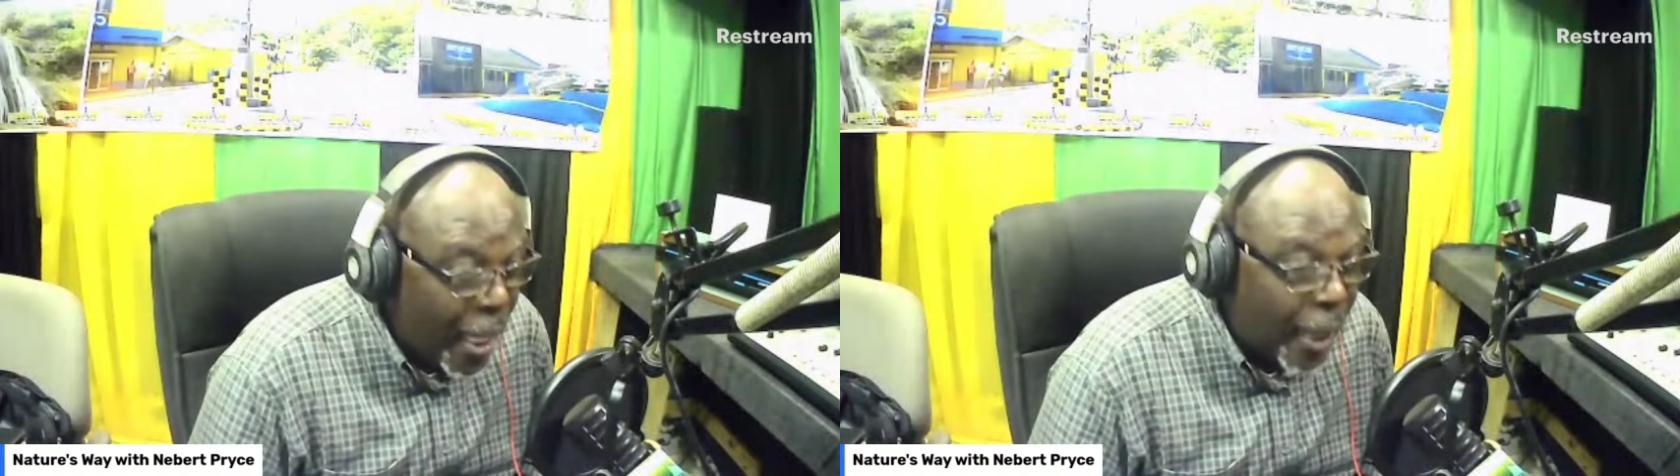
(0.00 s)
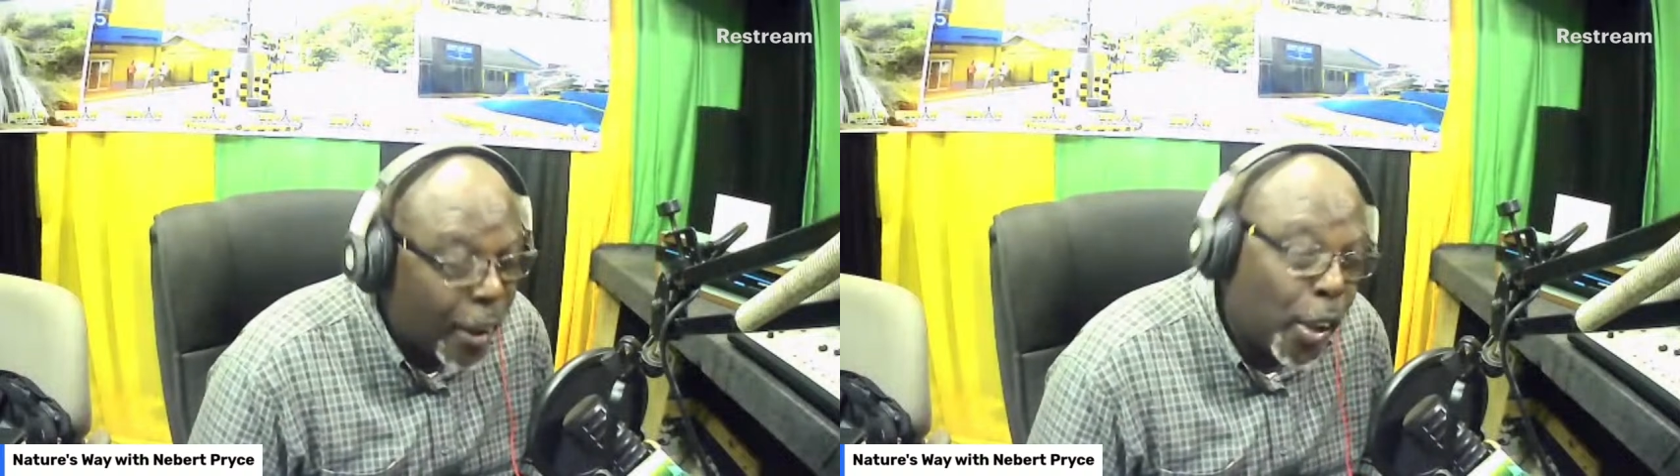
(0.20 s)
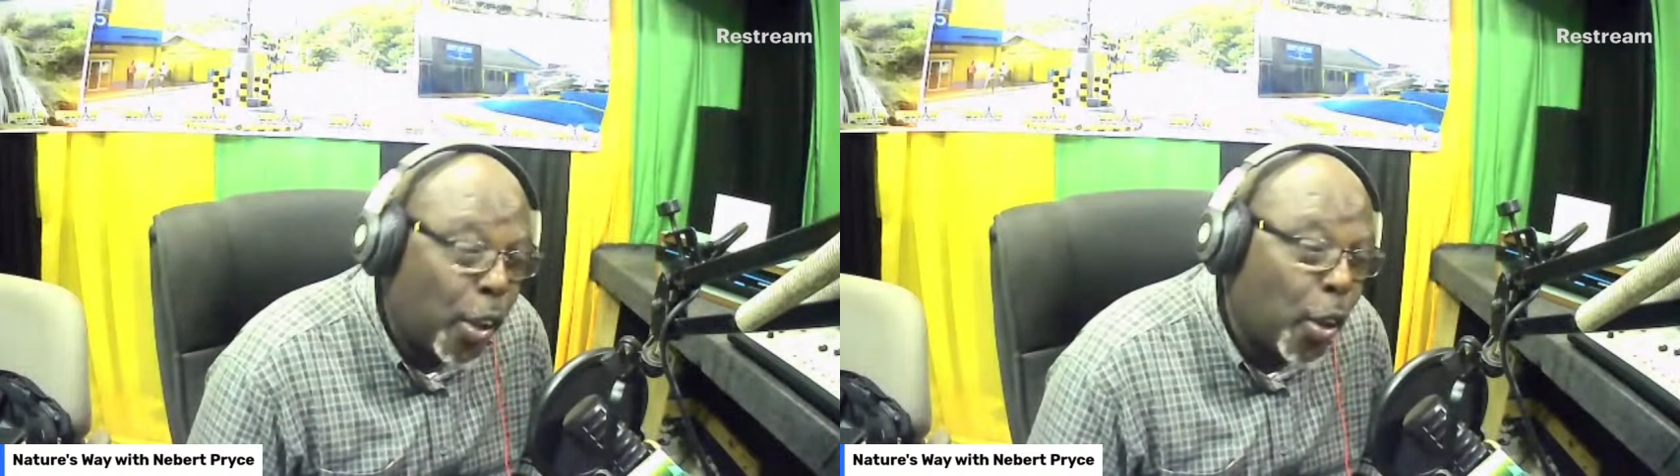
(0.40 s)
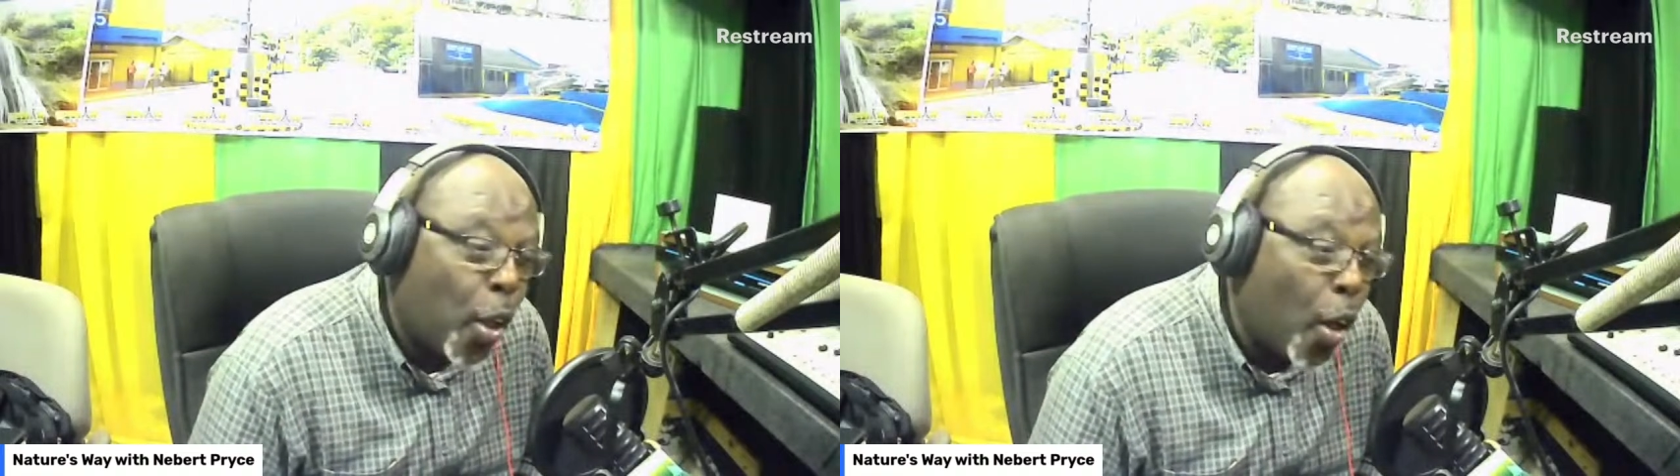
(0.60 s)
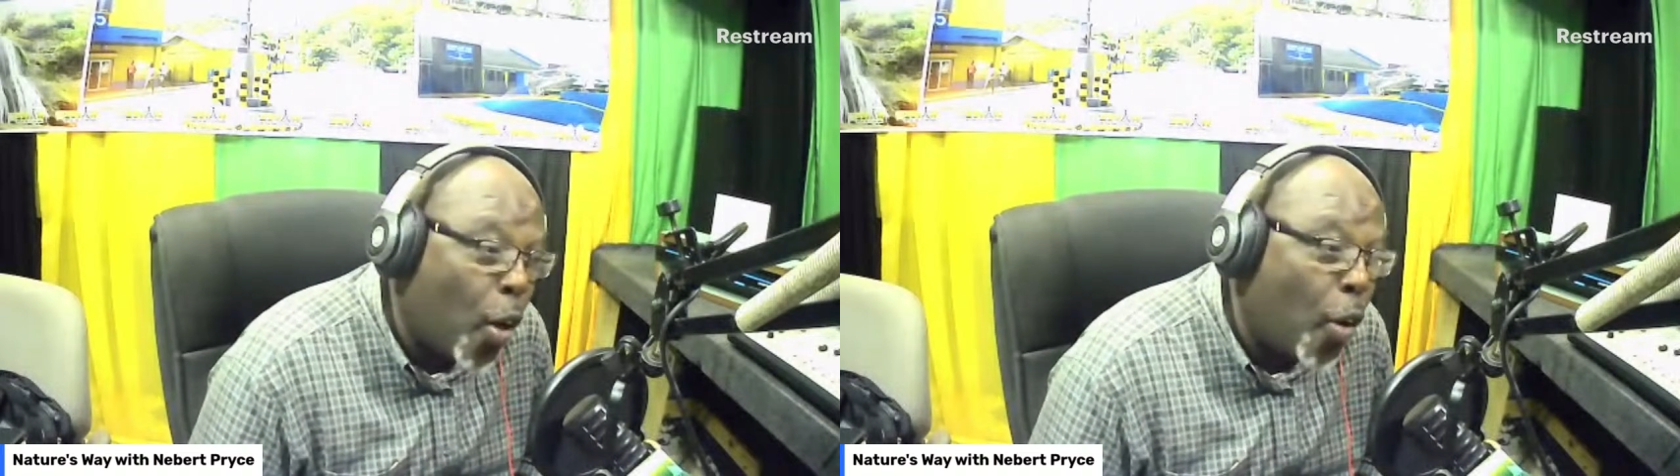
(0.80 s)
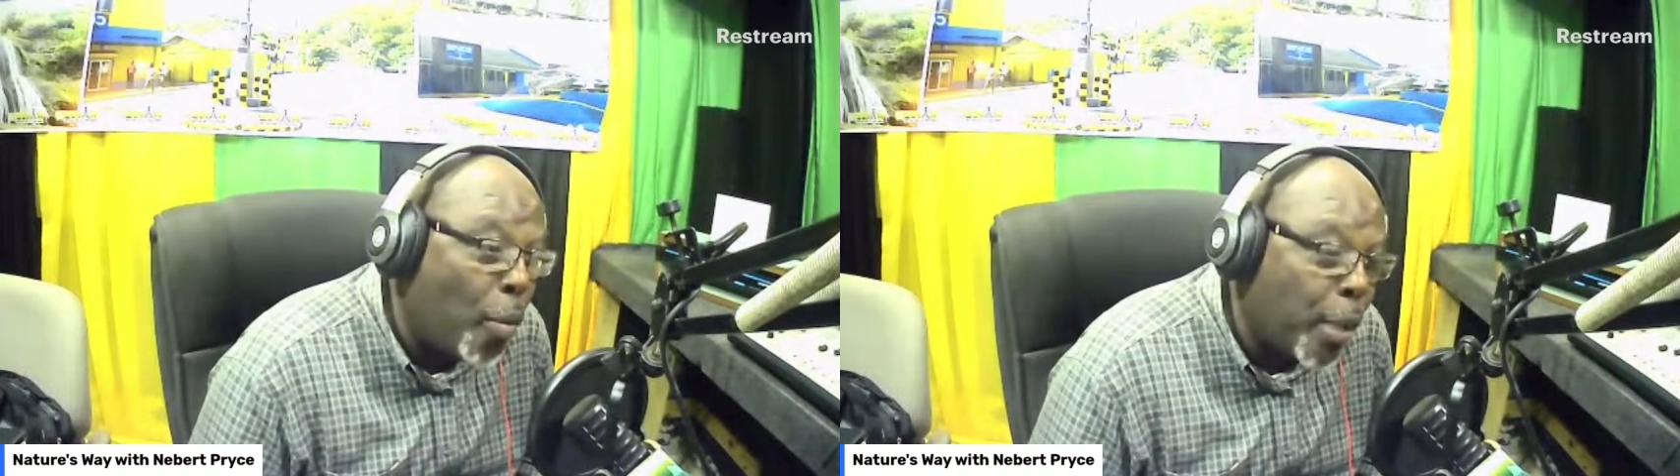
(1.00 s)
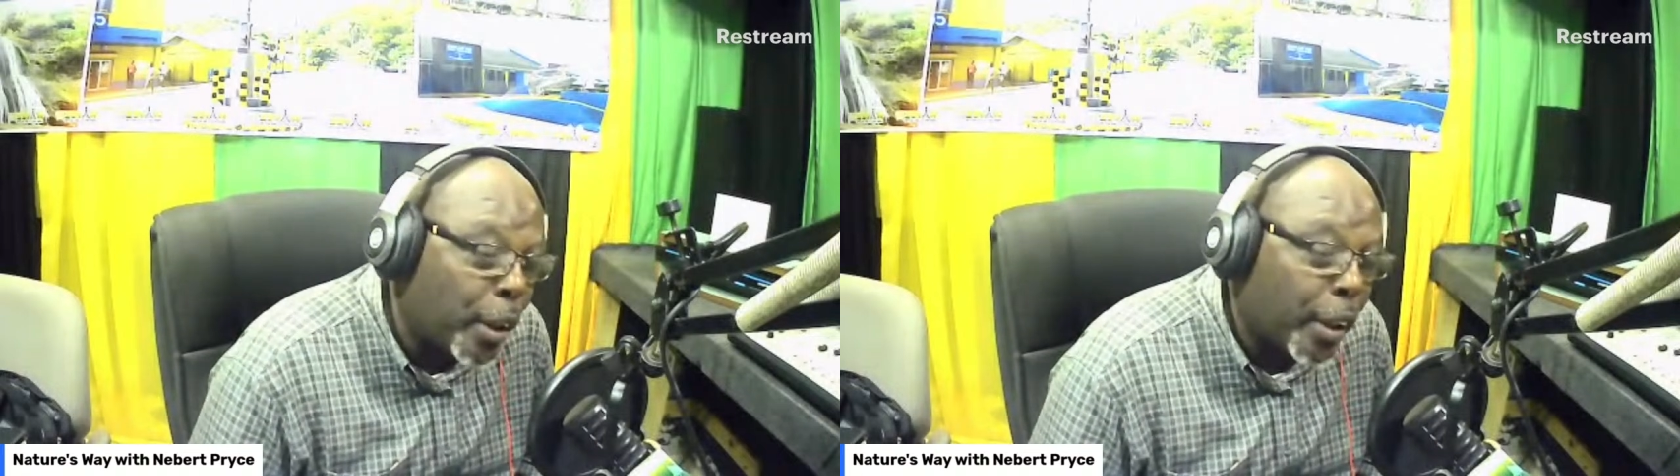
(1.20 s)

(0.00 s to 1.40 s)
And so you know how much